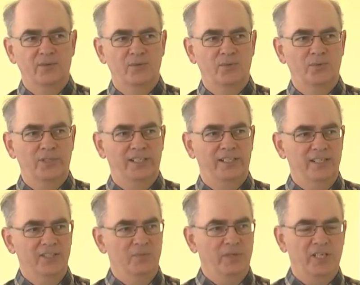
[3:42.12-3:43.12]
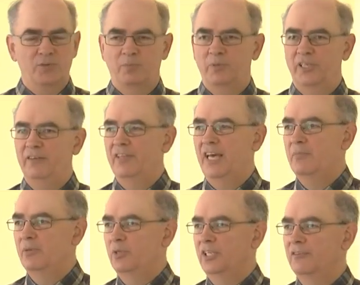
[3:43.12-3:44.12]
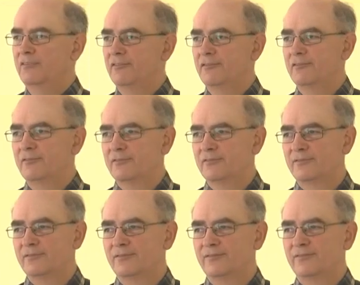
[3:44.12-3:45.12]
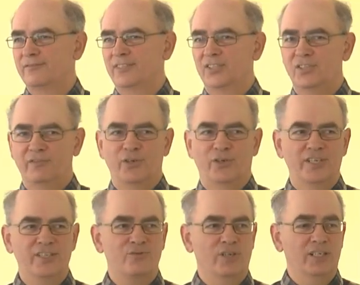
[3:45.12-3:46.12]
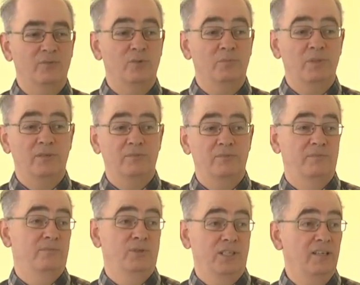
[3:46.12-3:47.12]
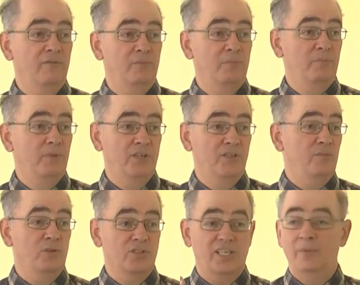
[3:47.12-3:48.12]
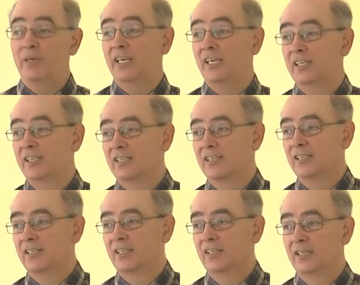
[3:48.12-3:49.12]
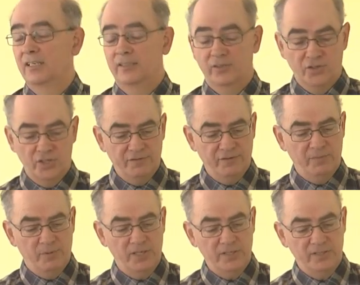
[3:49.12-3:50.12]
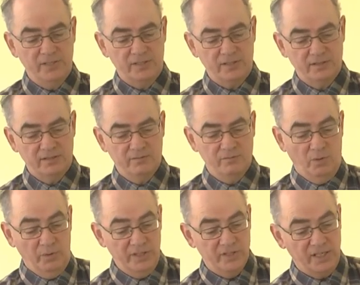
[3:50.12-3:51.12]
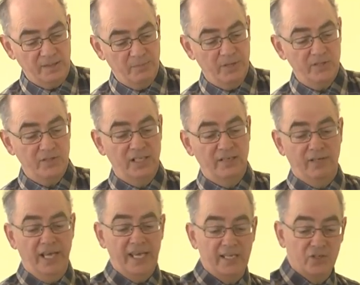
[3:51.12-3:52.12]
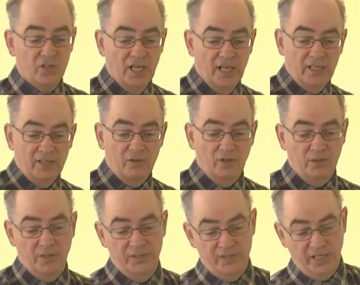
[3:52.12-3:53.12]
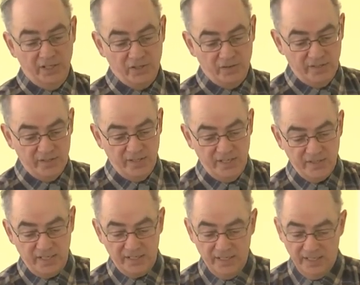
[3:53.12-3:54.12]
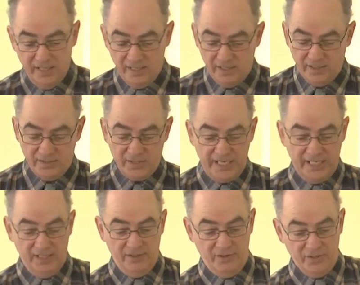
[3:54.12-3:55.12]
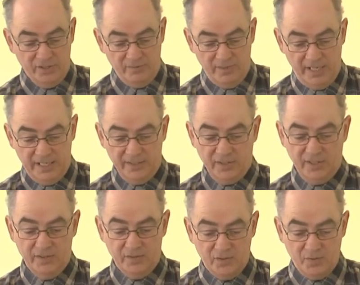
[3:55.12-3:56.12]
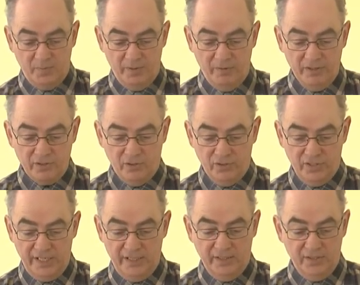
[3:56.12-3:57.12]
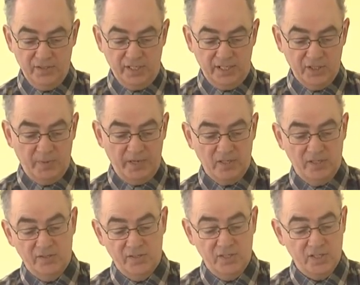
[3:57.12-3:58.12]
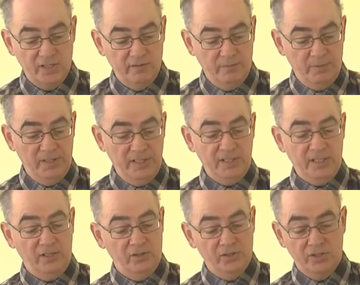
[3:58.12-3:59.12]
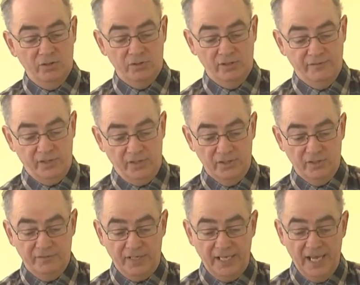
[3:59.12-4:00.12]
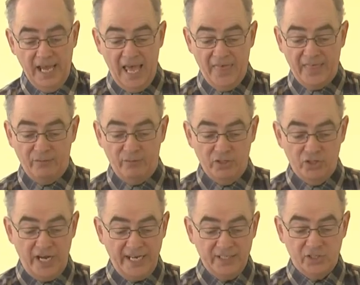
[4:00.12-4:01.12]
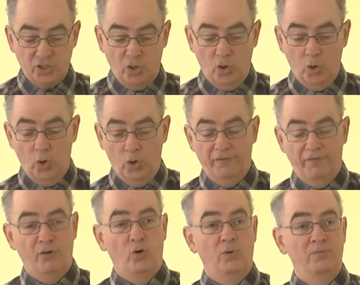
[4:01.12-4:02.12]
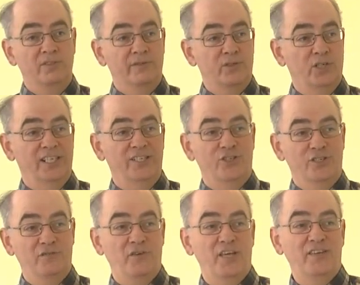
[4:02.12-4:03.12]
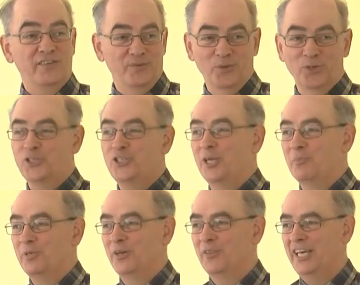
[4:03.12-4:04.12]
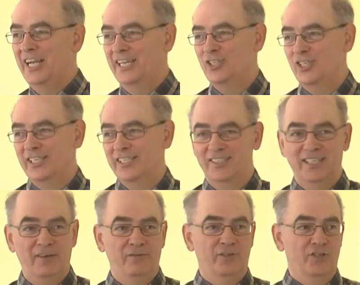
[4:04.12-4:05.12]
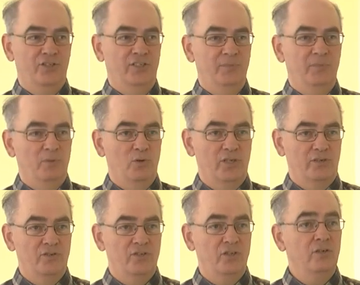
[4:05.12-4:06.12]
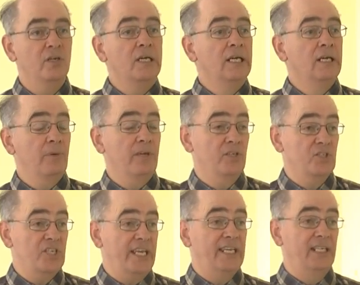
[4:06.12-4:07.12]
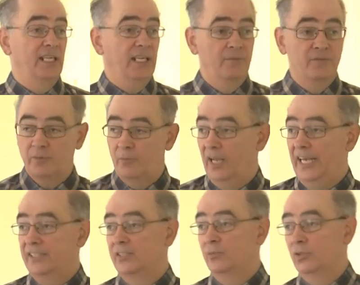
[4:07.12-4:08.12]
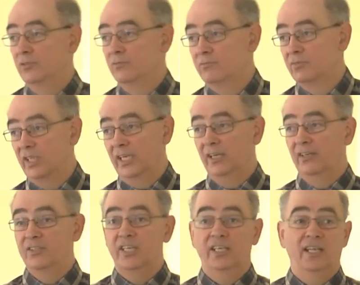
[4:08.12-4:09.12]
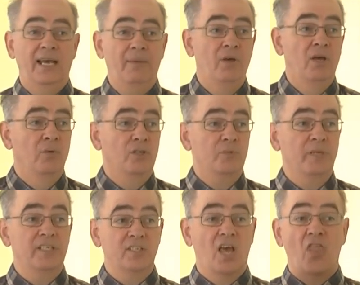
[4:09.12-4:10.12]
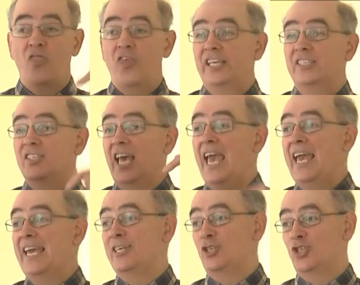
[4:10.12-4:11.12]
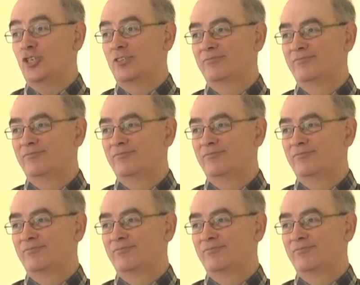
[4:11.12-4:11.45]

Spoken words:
Well, it doesn't, because we believe that, but we live as if God is real, and we live because of what's coming. Not just for the present, what we'd say, the present evil age. You go to other dictionaries and they say secularism is a spirit or tendency, especially a system of political or social philosophy, that rejects all forms of religious faith and worship. Now that actually is the definition I'd be more used to, because secular comes from the Latin word secular, seculam, which means this age.